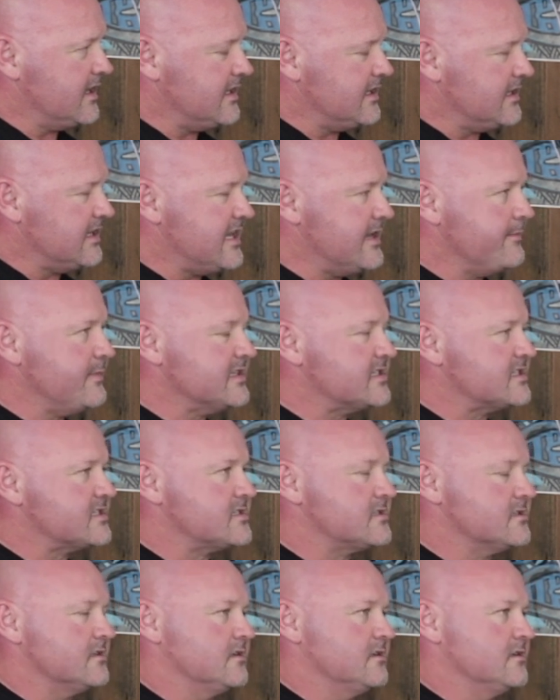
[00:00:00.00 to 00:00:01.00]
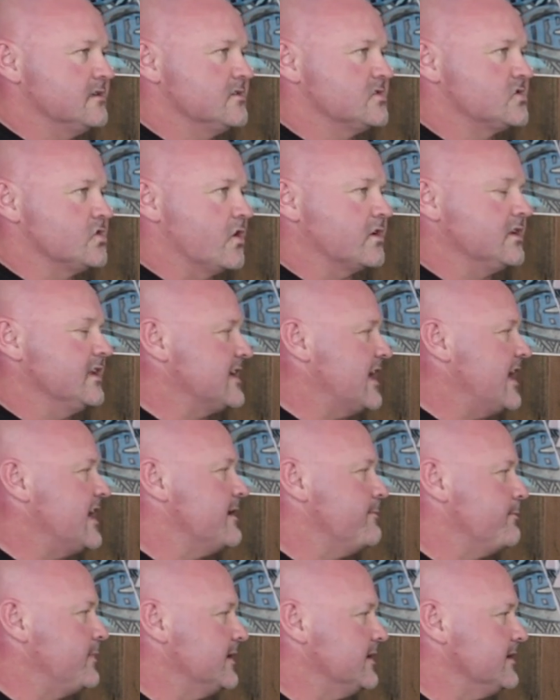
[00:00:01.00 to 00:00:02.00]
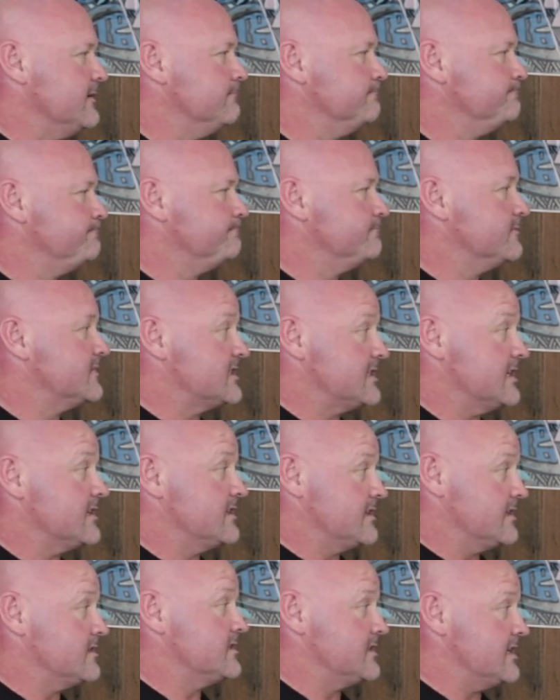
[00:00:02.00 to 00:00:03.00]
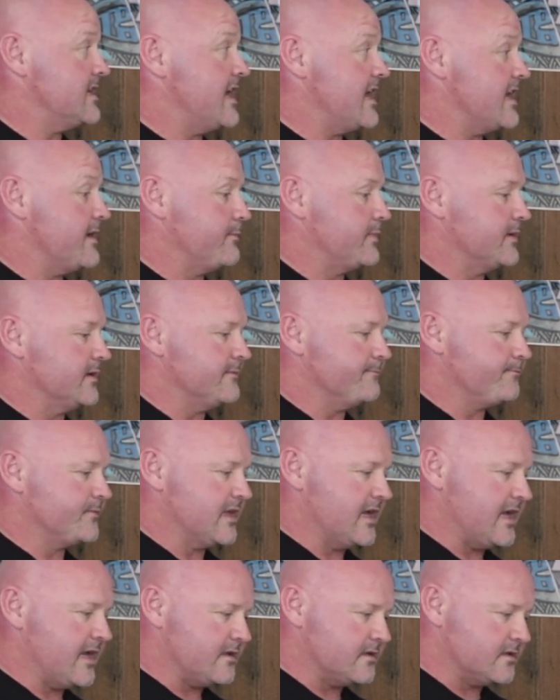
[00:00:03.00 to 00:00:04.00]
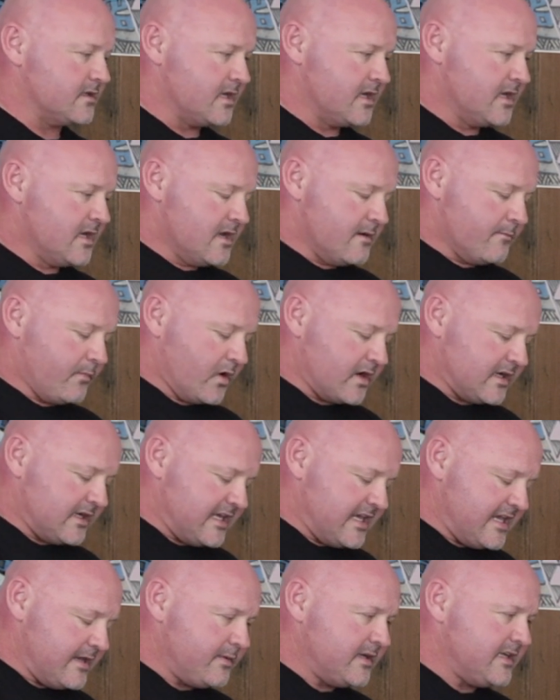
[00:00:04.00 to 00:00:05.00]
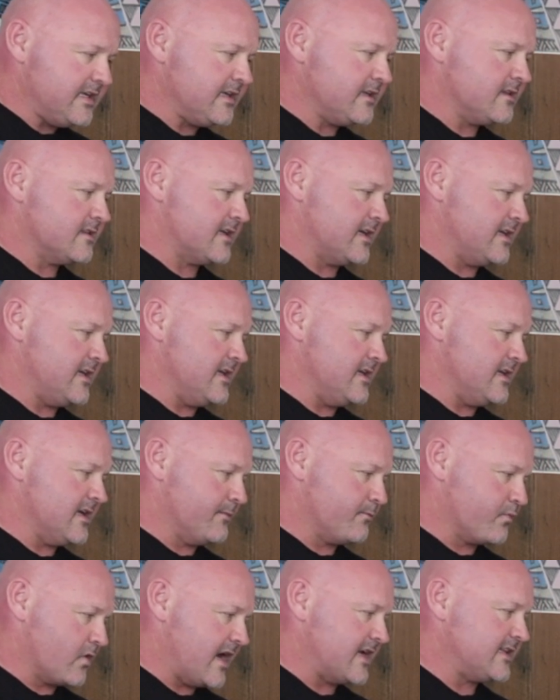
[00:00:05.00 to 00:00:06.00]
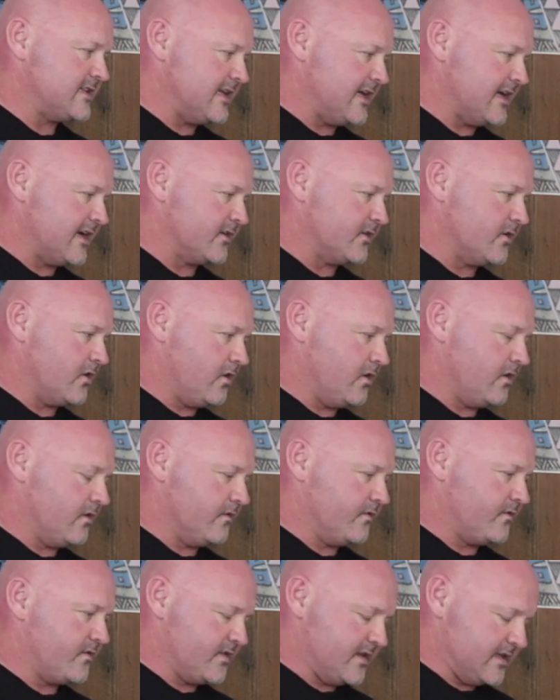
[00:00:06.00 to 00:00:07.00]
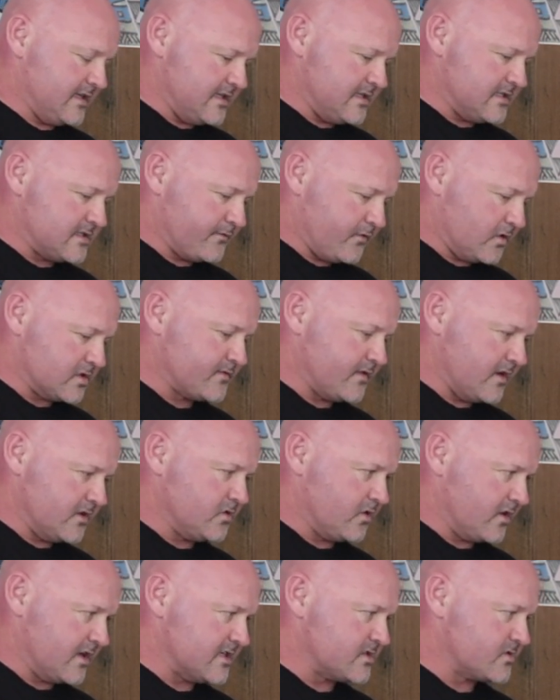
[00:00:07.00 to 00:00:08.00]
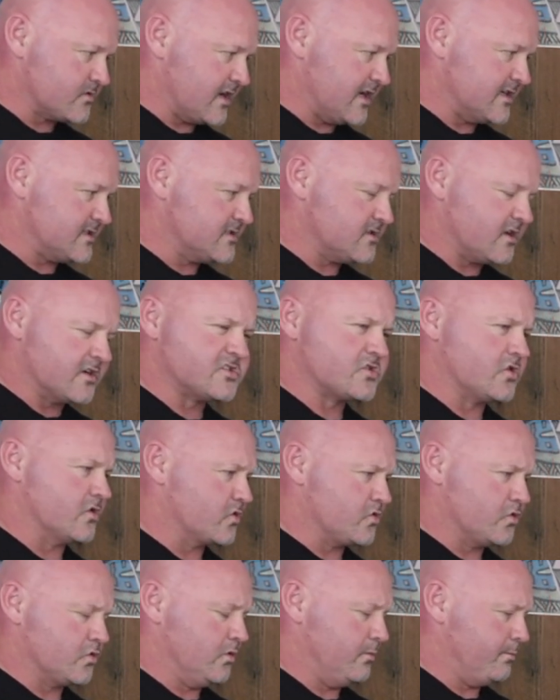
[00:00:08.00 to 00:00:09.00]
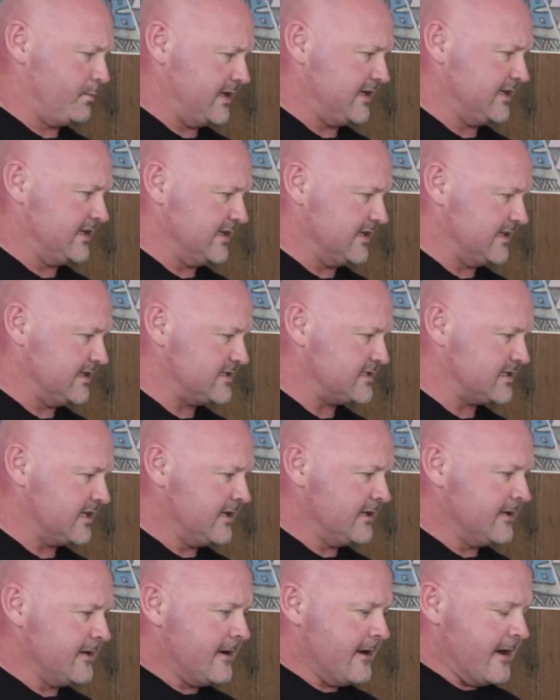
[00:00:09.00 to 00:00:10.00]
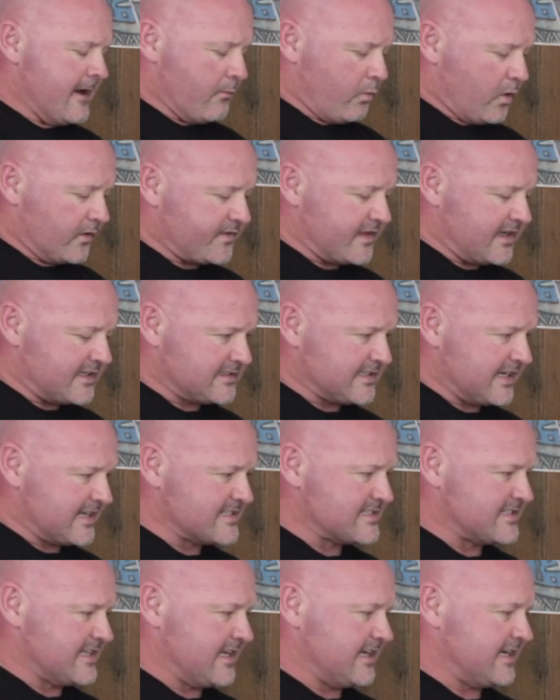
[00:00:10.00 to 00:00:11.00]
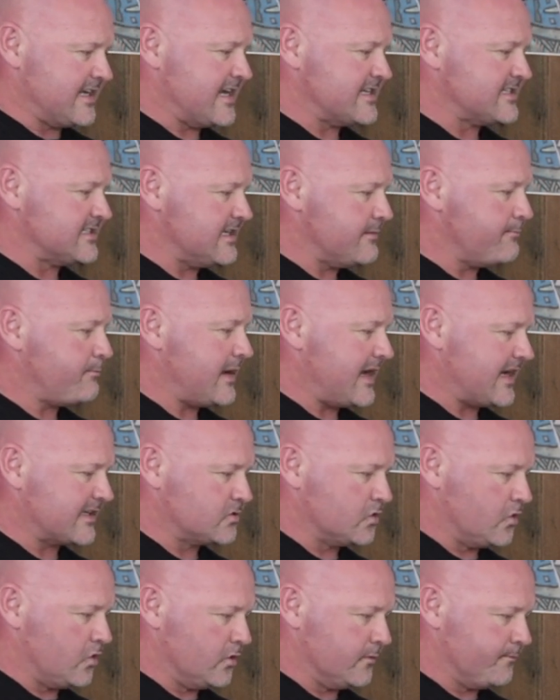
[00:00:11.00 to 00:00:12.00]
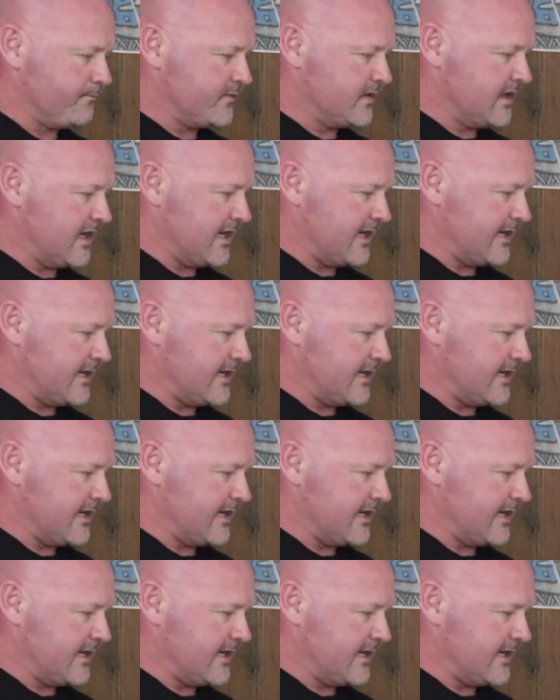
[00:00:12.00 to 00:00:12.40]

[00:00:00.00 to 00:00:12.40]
it inhibits cyclic AMP, CAMP. And by inhibiting the breakdown of these phosphodiesterases, I'm just going to call them PDEs, what that does then, it has an impact on